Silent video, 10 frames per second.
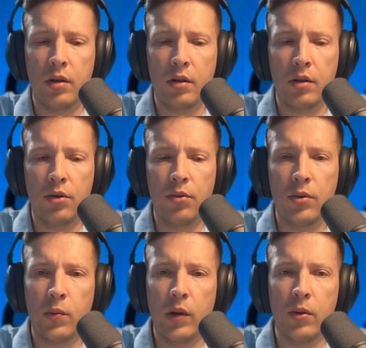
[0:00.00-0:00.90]

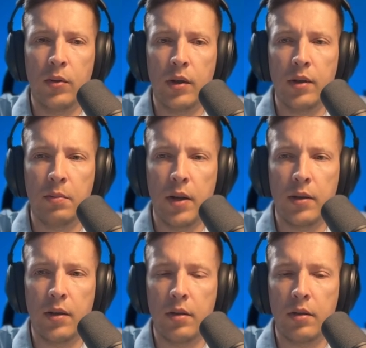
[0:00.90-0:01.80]
use window 6 by
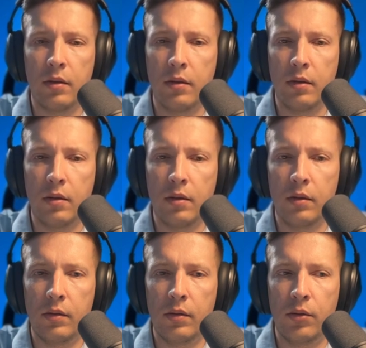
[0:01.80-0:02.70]
6
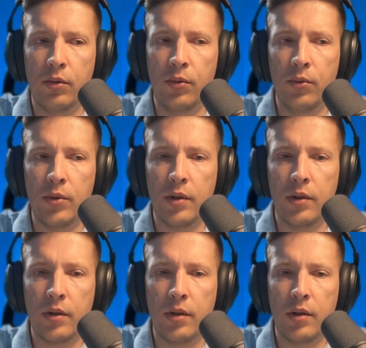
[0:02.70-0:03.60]
to do
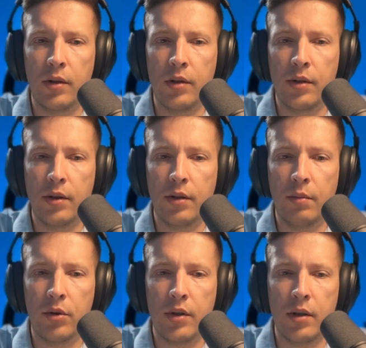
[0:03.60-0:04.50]
this in their
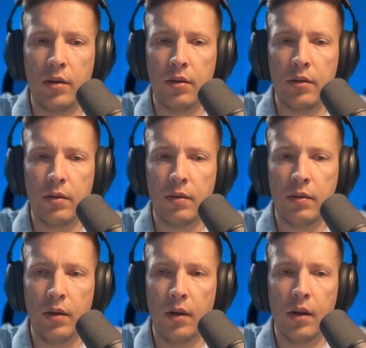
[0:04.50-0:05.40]
image sensors.
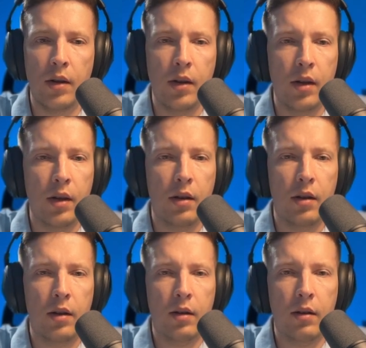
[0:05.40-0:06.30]

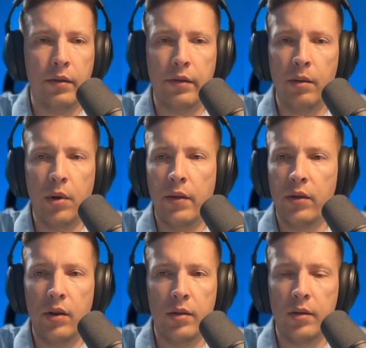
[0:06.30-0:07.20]
3 by
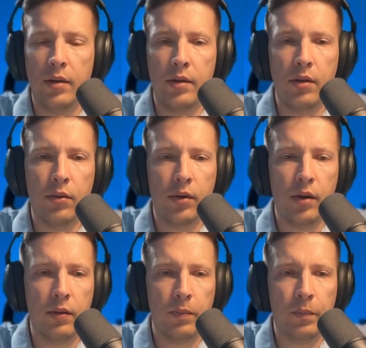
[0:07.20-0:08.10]
3 is not enough.